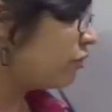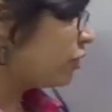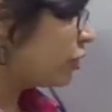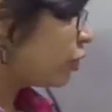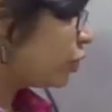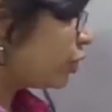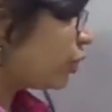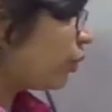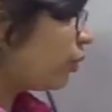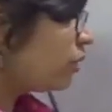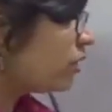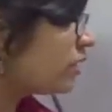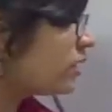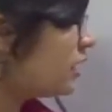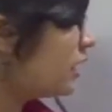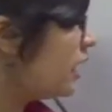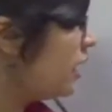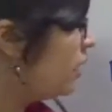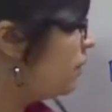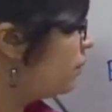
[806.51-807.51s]
which shows
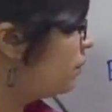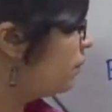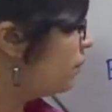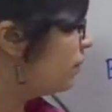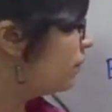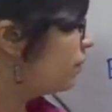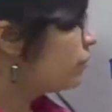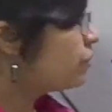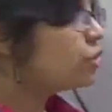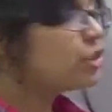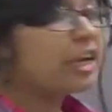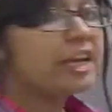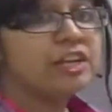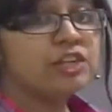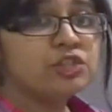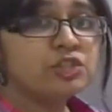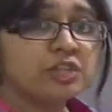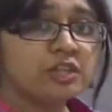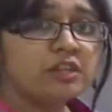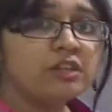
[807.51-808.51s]
the
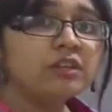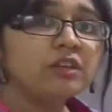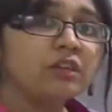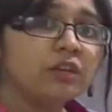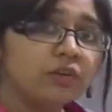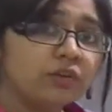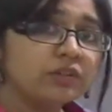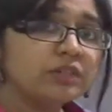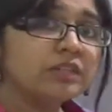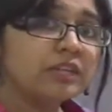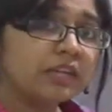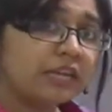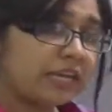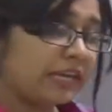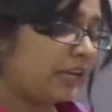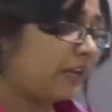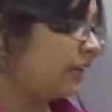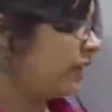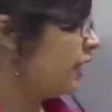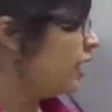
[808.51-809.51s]
change in good
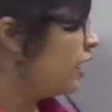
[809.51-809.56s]
A.